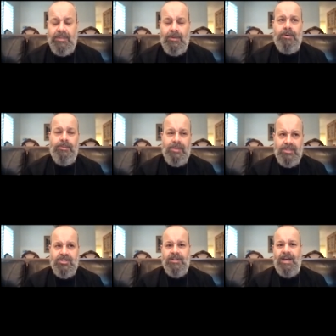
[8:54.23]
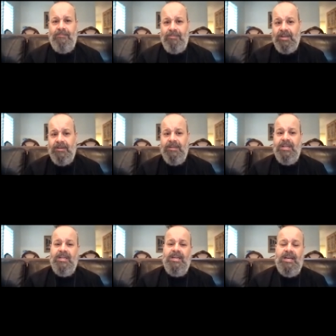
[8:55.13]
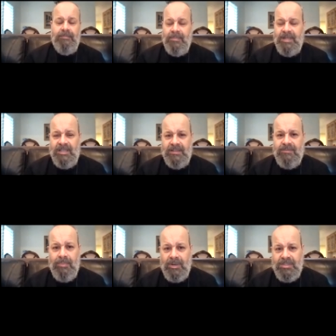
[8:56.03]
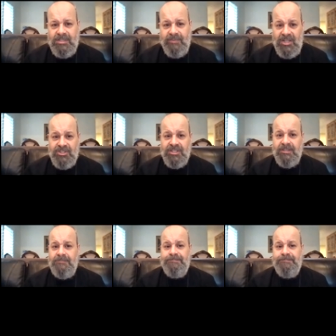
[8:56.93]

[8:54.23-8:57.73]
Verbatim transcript: Carthage in Africa, and many different parts of Asia,